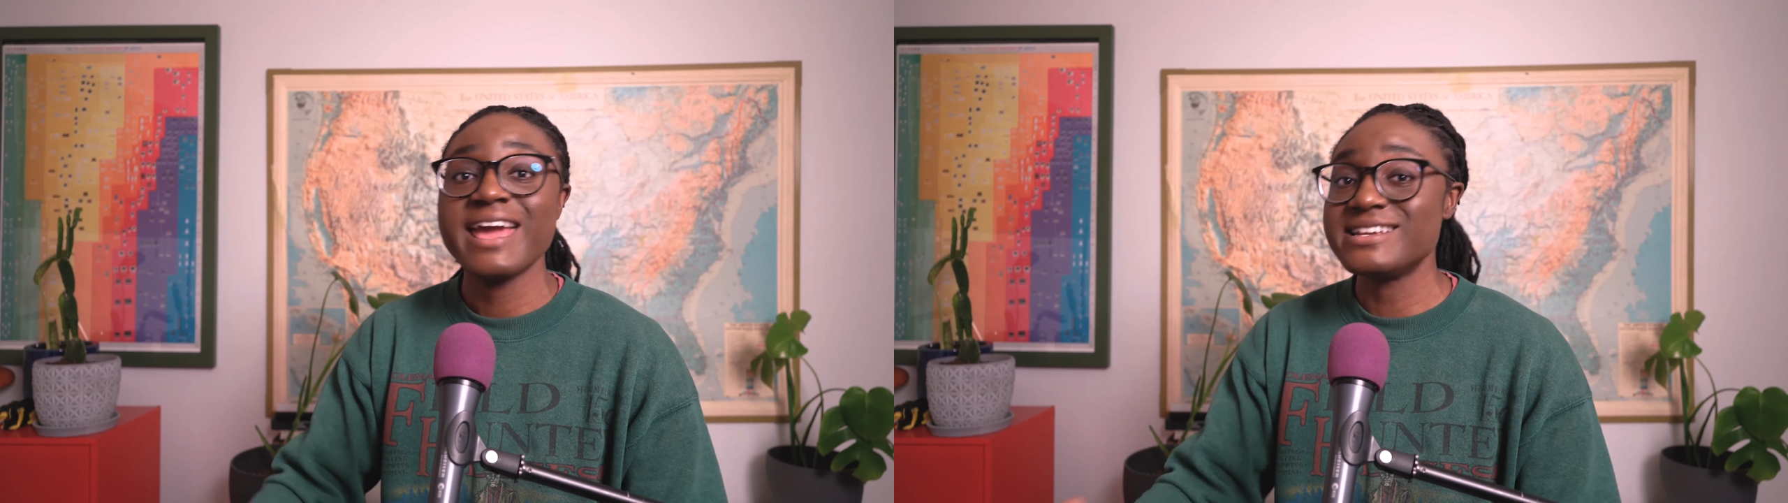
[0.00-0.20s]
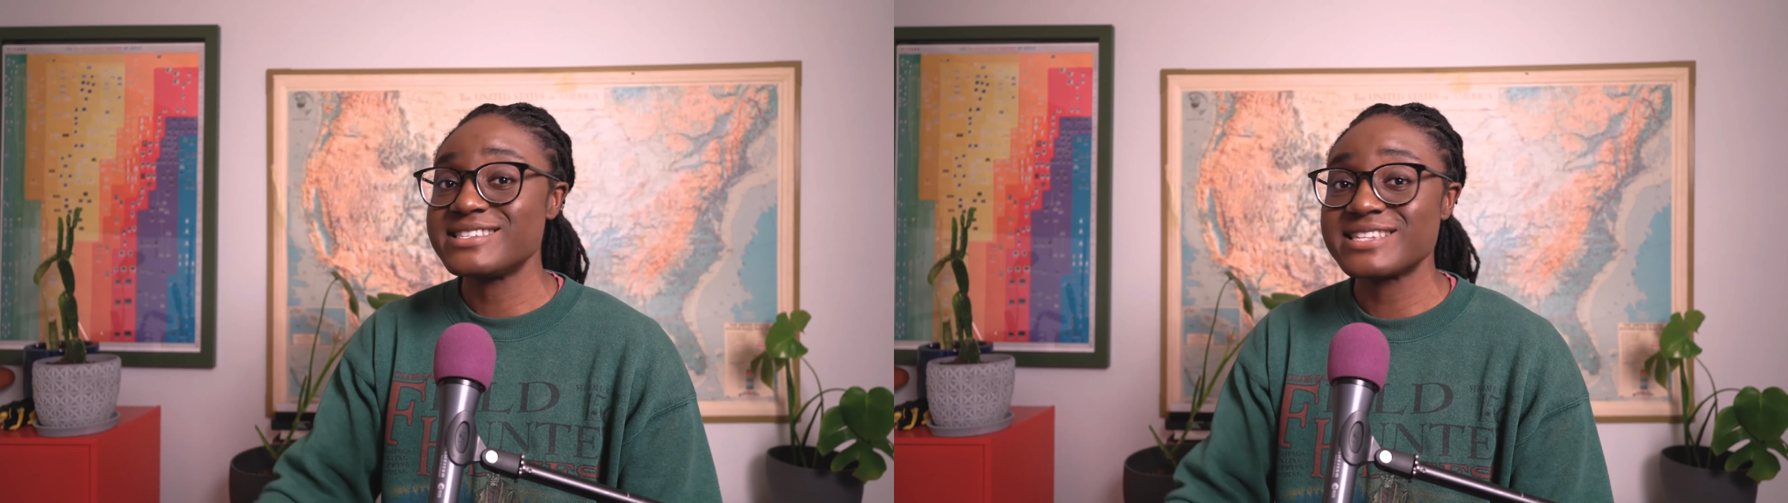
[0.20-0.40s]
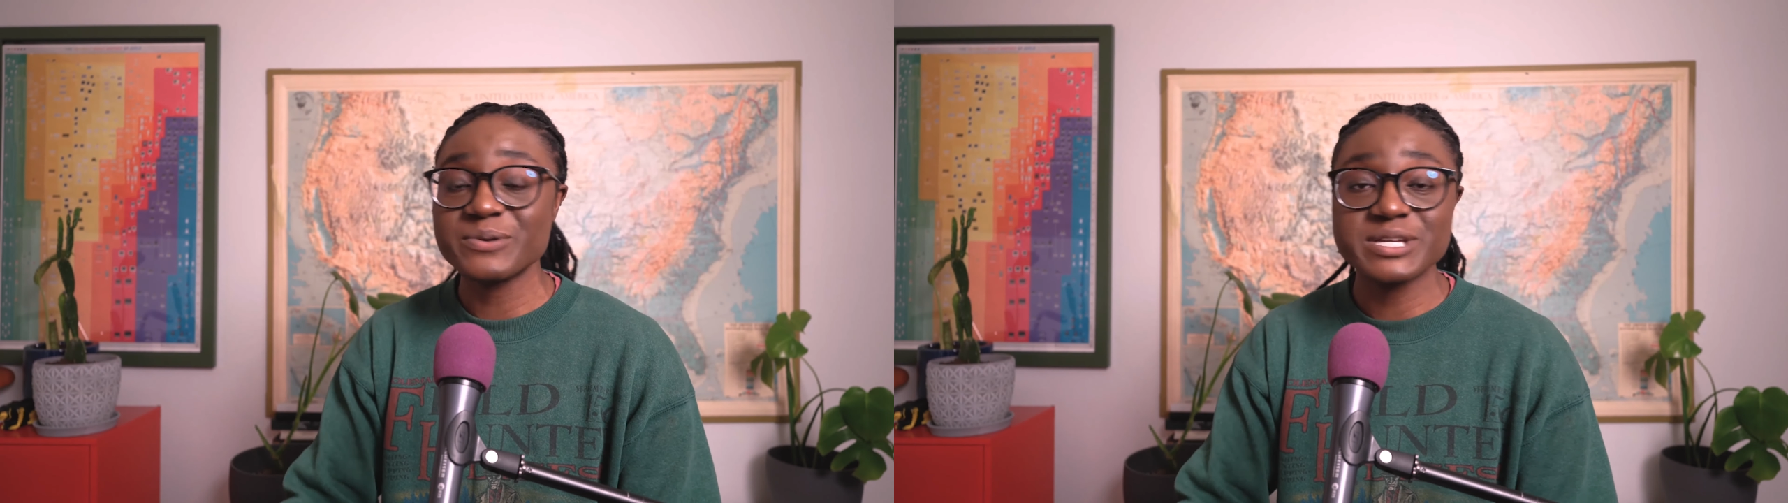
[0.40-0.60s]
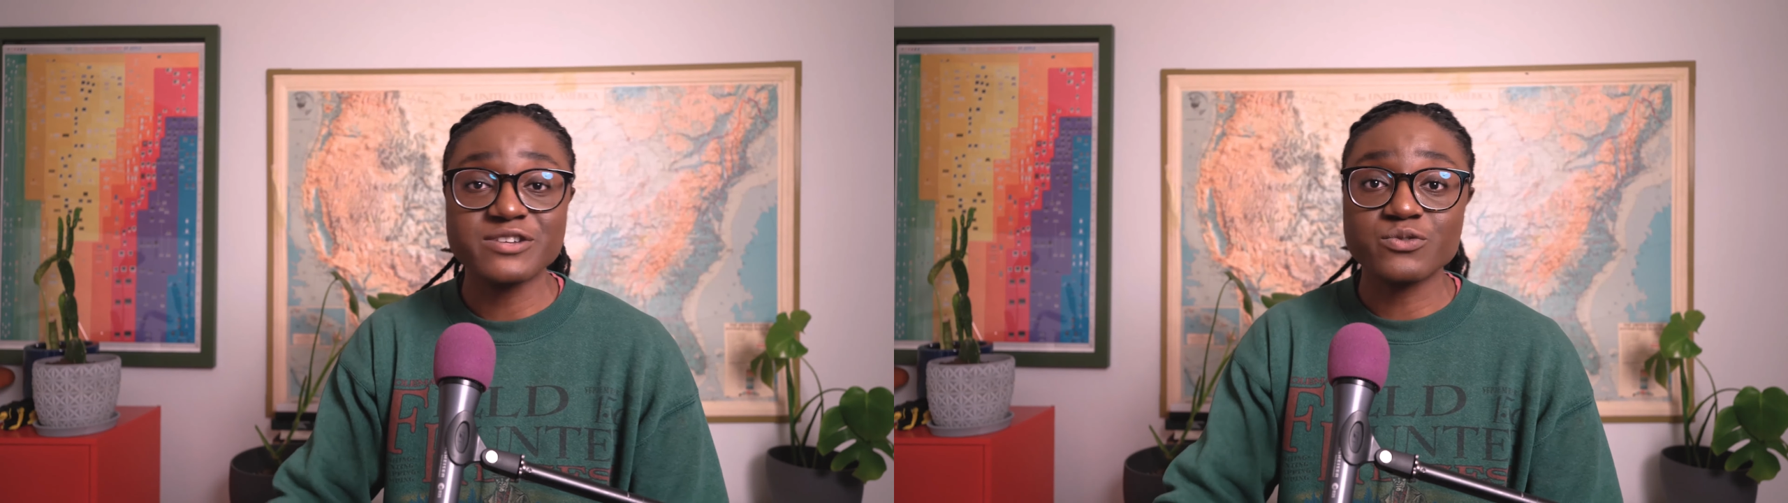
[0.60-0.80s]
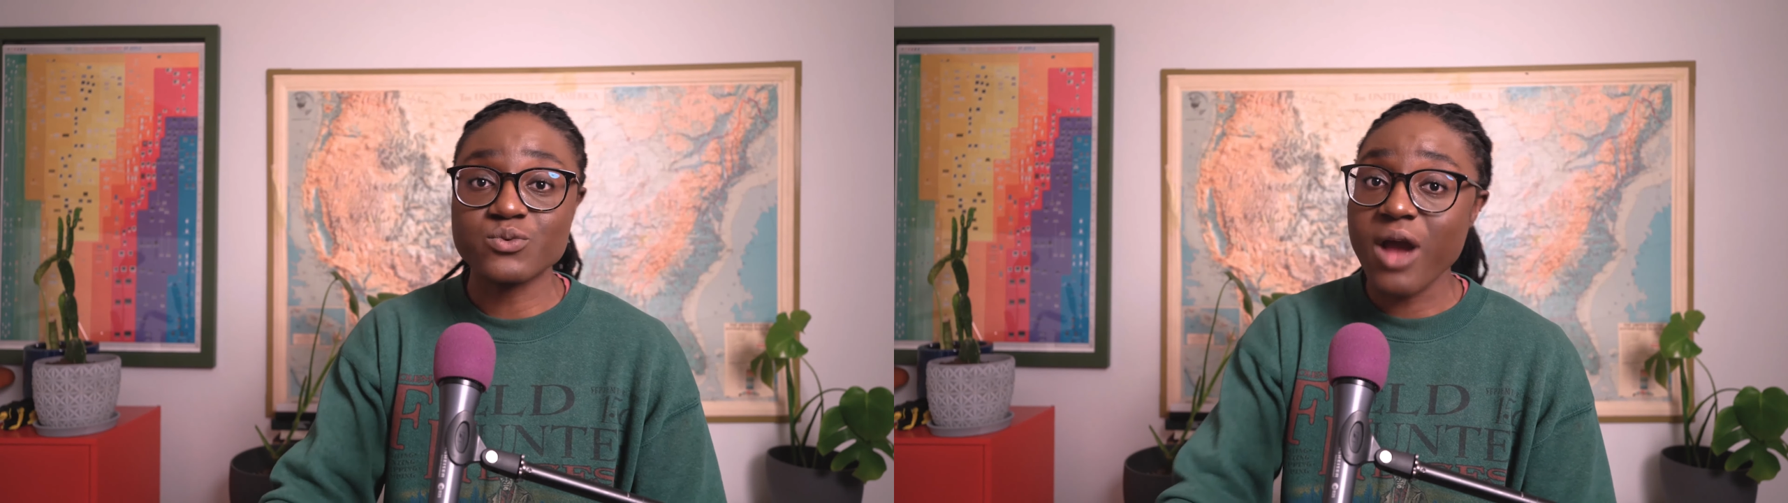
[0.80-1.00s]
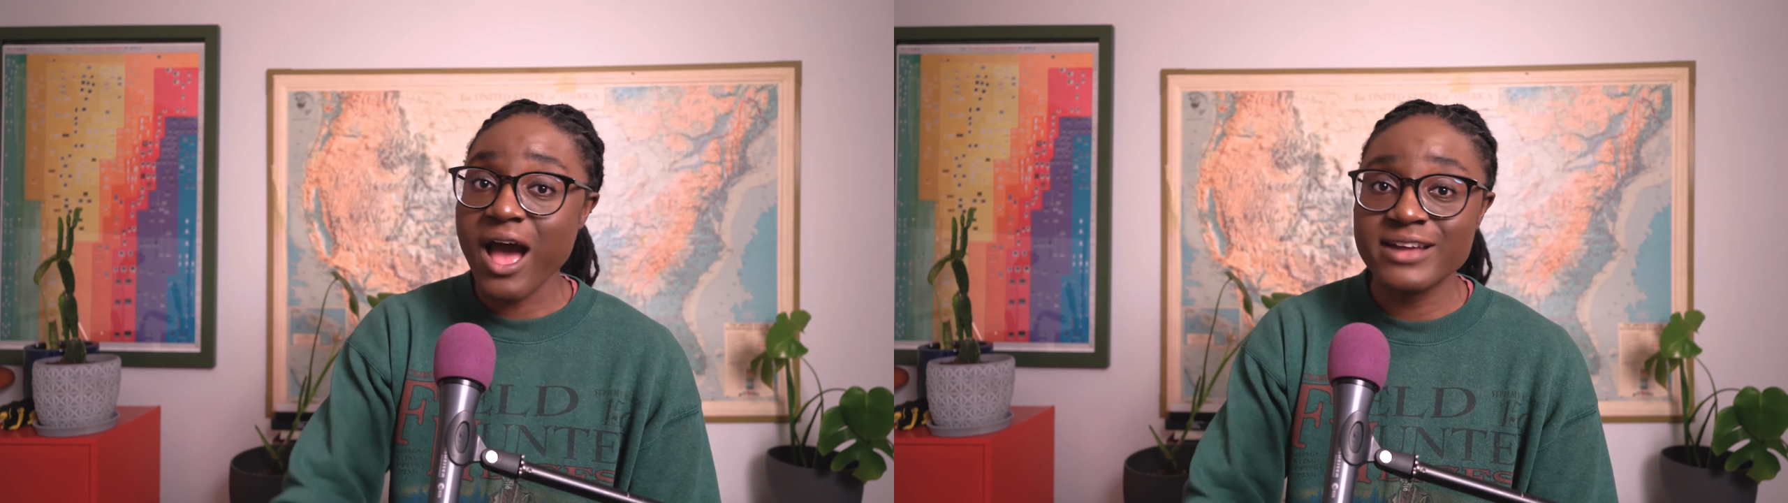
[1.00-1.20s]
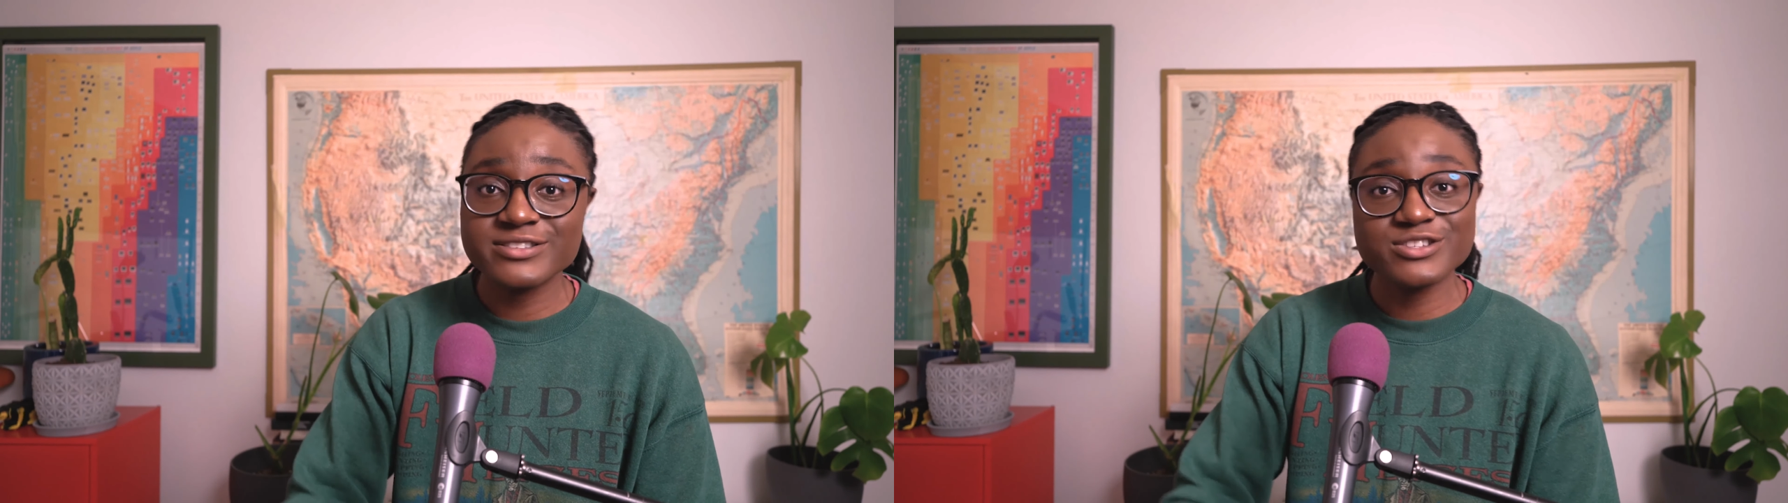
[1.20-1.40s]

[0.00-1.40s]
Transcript: in a series of rods,